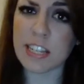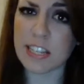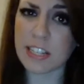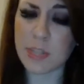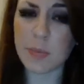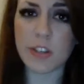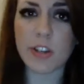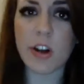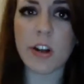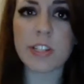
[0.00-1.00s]
I think that's what they're
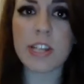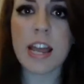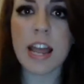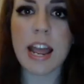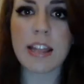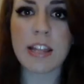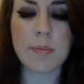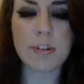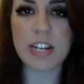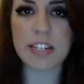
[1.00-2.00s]
called, and they were
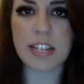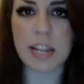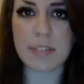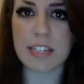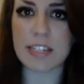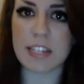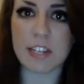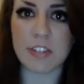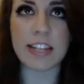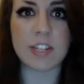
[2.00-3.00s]
projecting games like Dance Central.